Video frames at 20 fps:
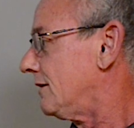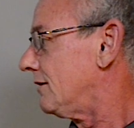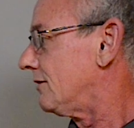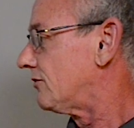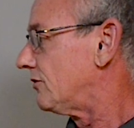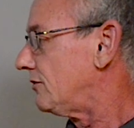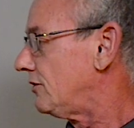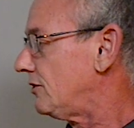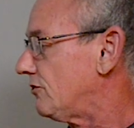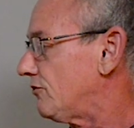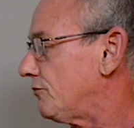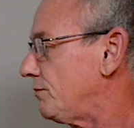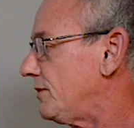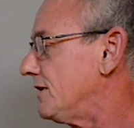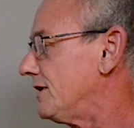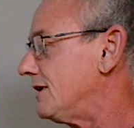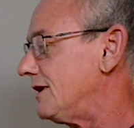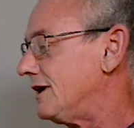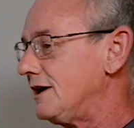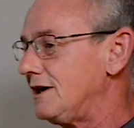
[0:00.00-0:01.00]
So you'd
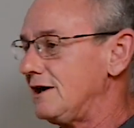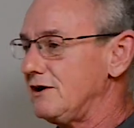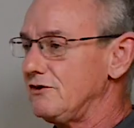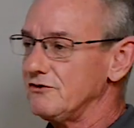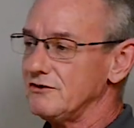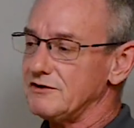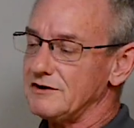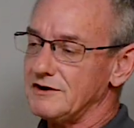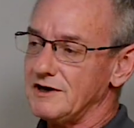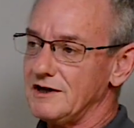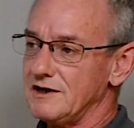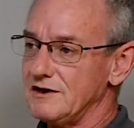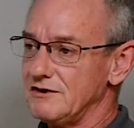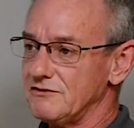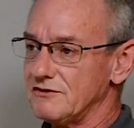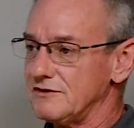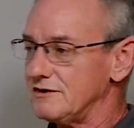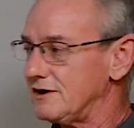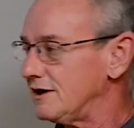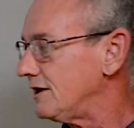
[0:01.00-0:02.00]
spend days and days
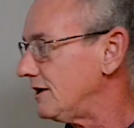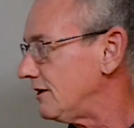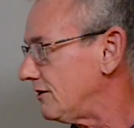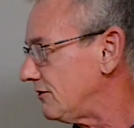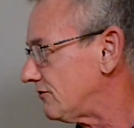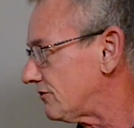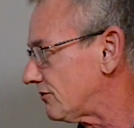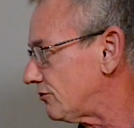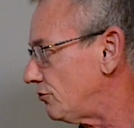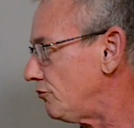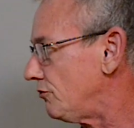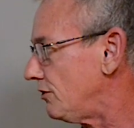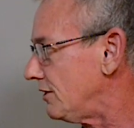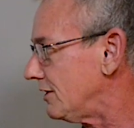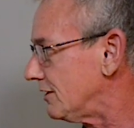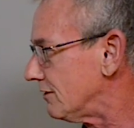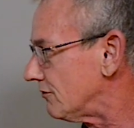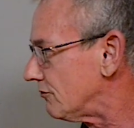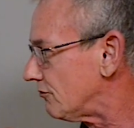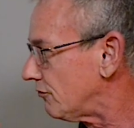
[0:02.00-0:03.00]
and days tuning
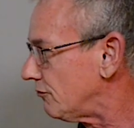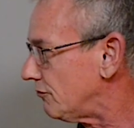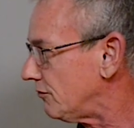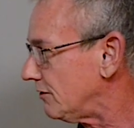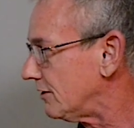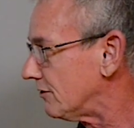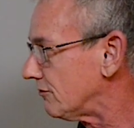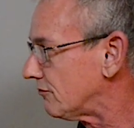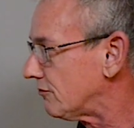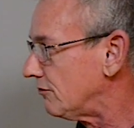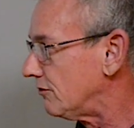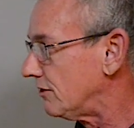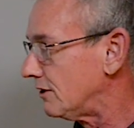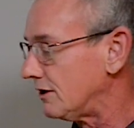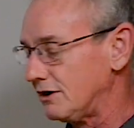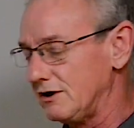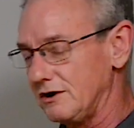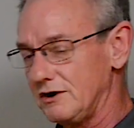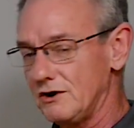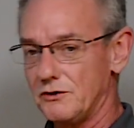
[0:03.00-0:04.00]
it and tuning it and tuning it.
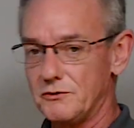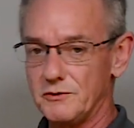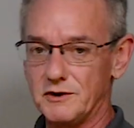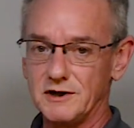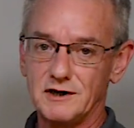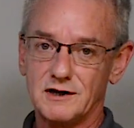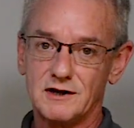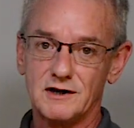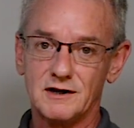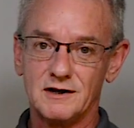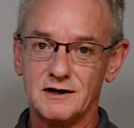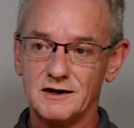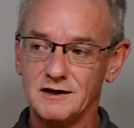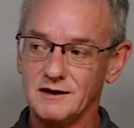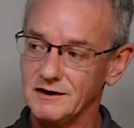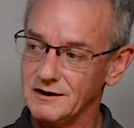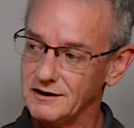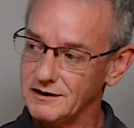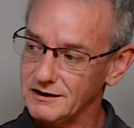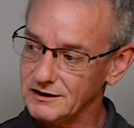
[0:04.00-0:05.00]
You go in,
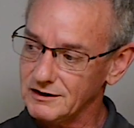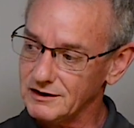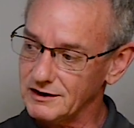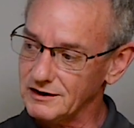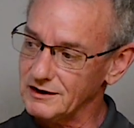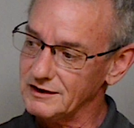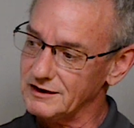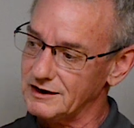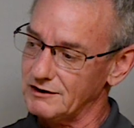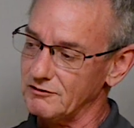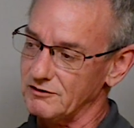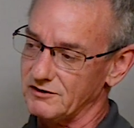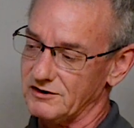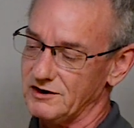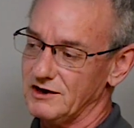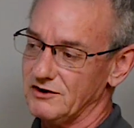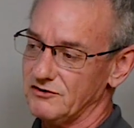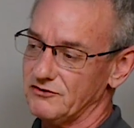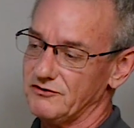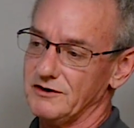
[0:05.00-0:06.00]
they
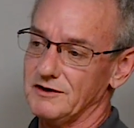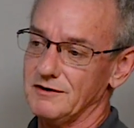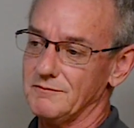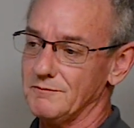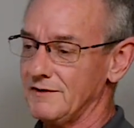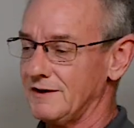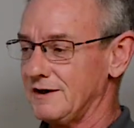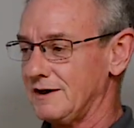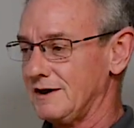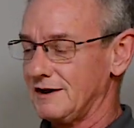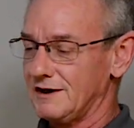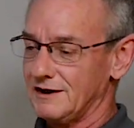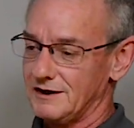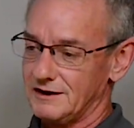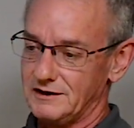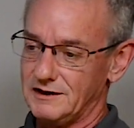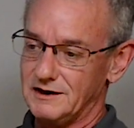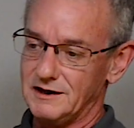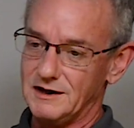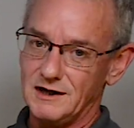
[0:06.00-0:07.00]
test it.
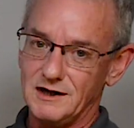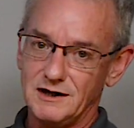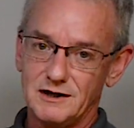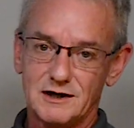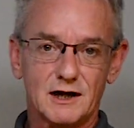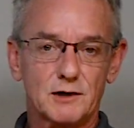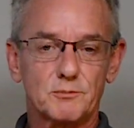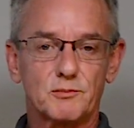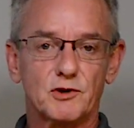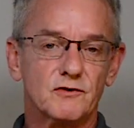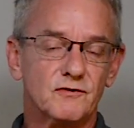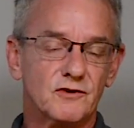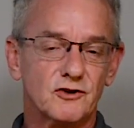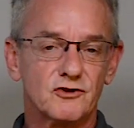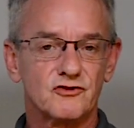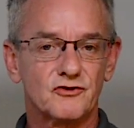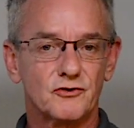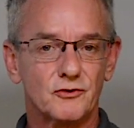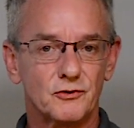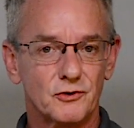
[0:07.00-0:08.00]
Yay, you got a perfect
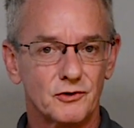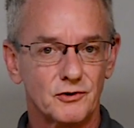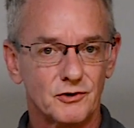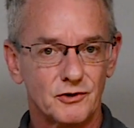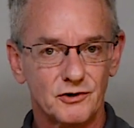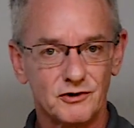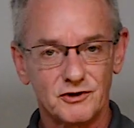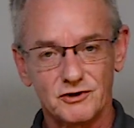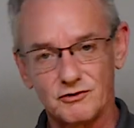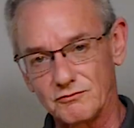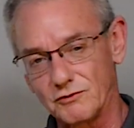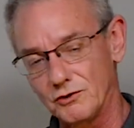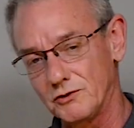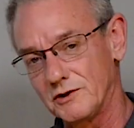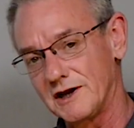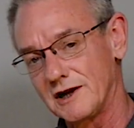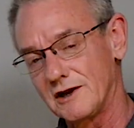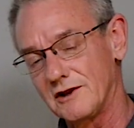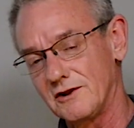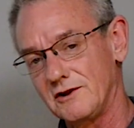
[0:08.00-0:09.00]
score. You roll
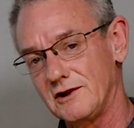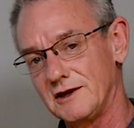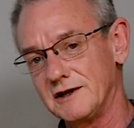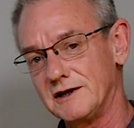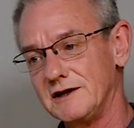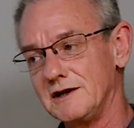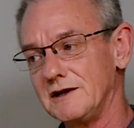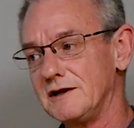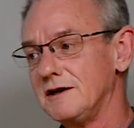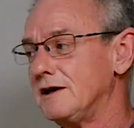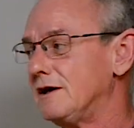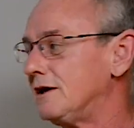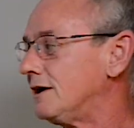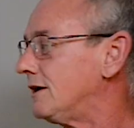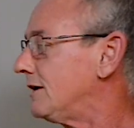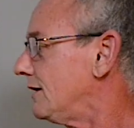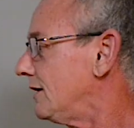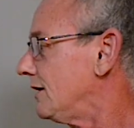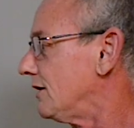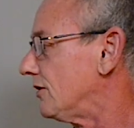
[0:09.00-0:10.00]
out of the lane.
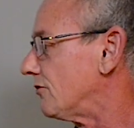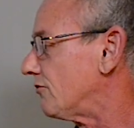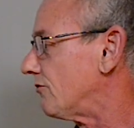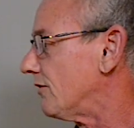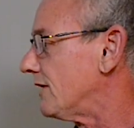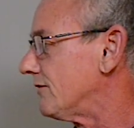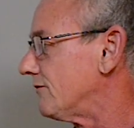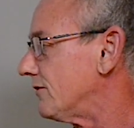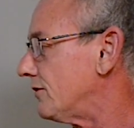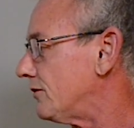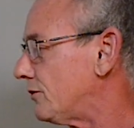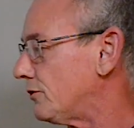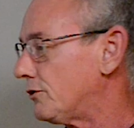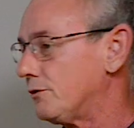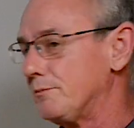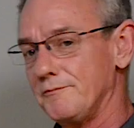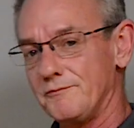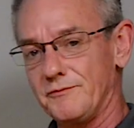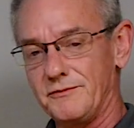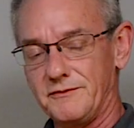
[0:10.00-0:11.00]
You're driving
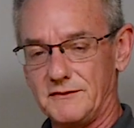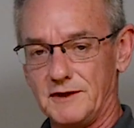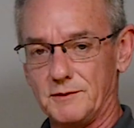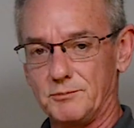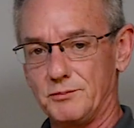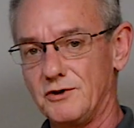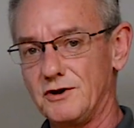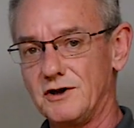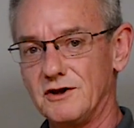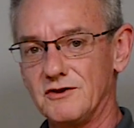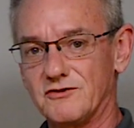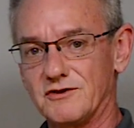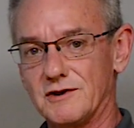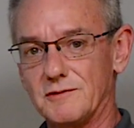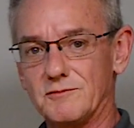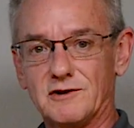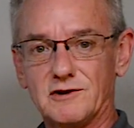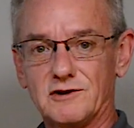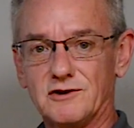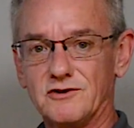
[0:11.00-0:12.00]
home. You put in
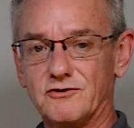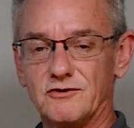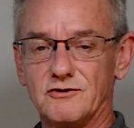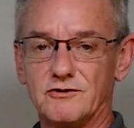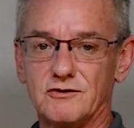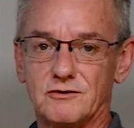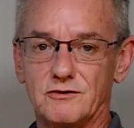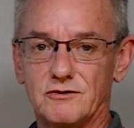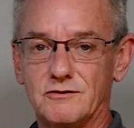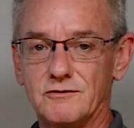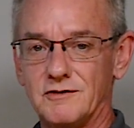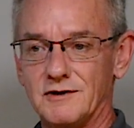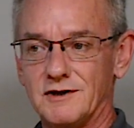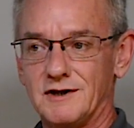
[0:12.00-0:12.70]
something to listen to.